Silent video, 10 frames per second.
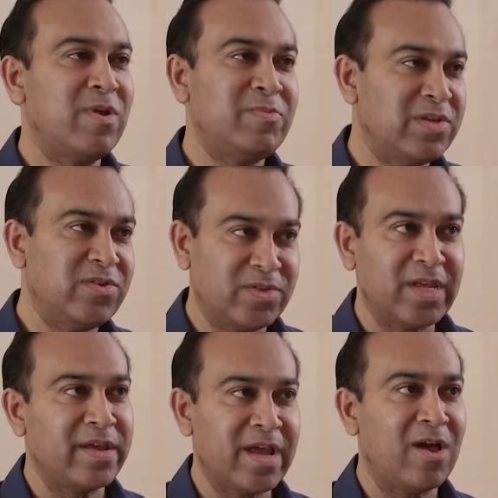Or maybe you do
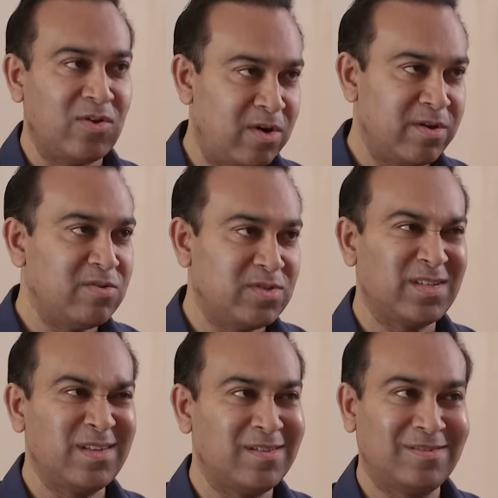takeout, or you
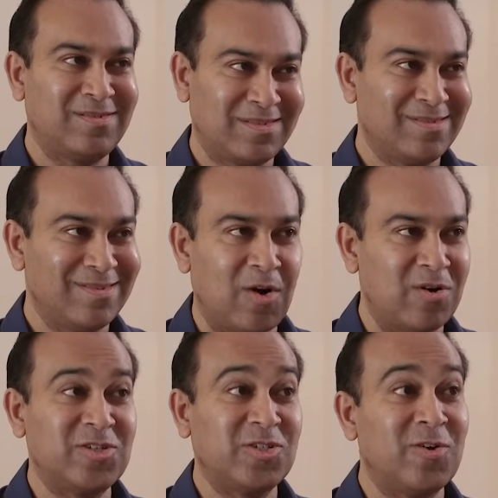still
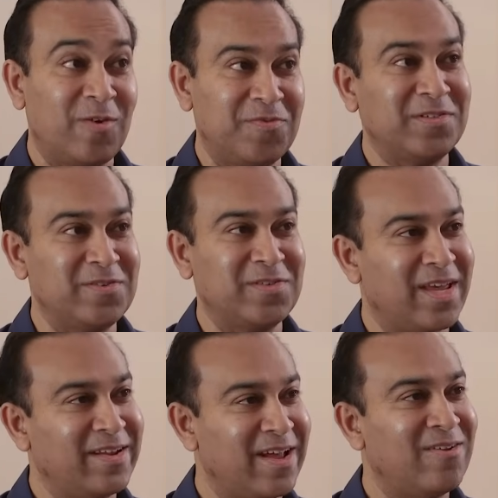aren't sure if you'll do
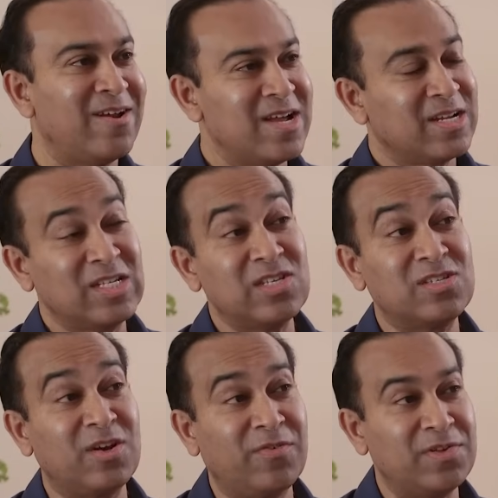takeout because the
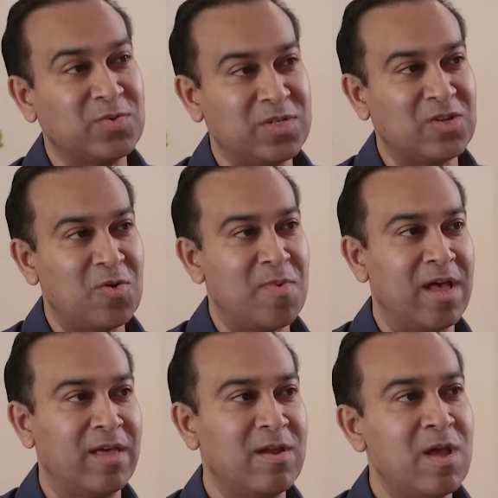service was so
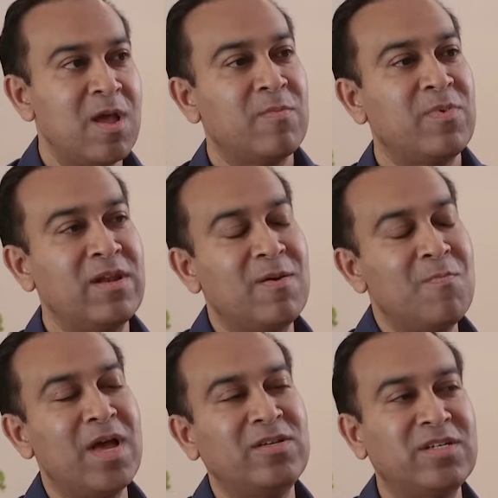bad. But
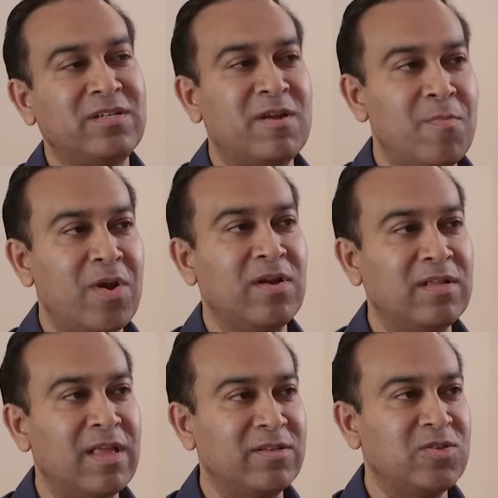imagine
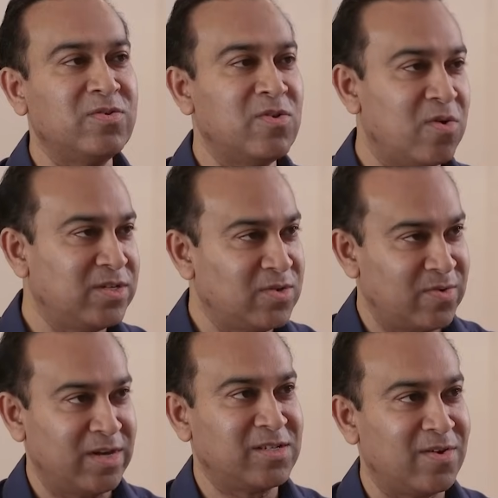comparing that to going to a
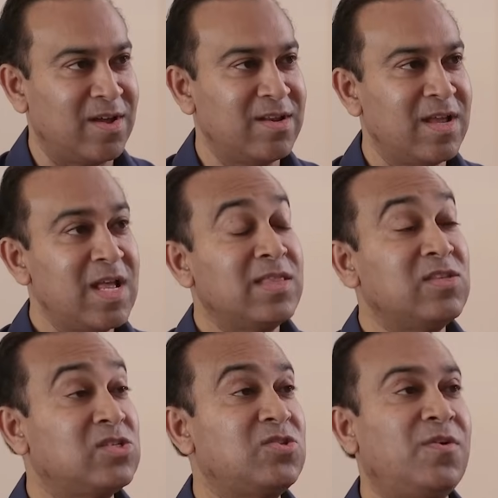restaurant, and
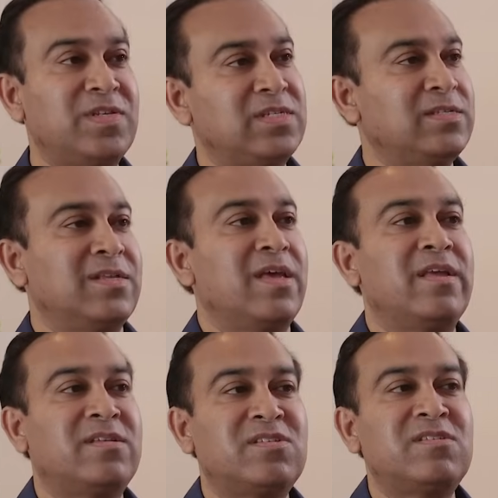the service is
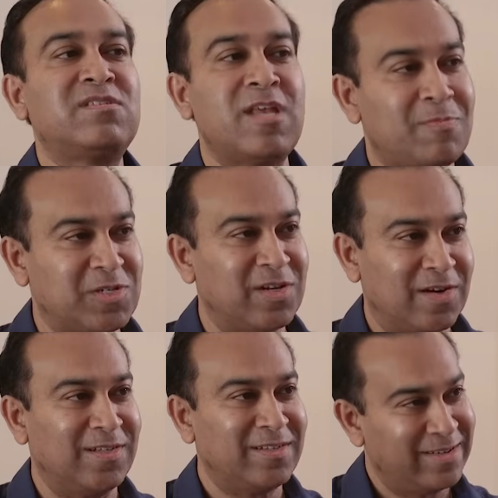
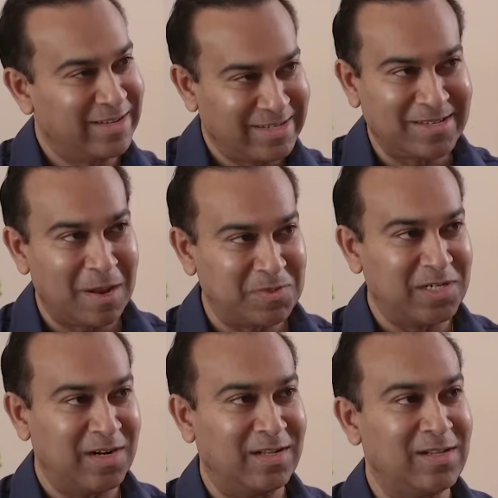exceptional,
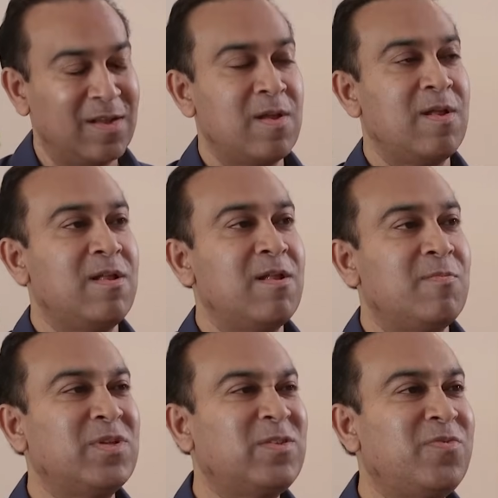exceptional,
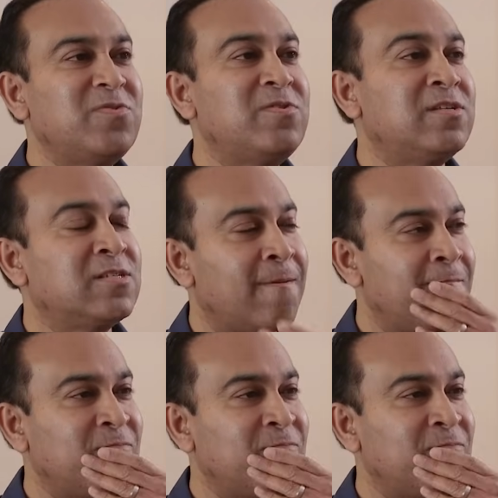but the food is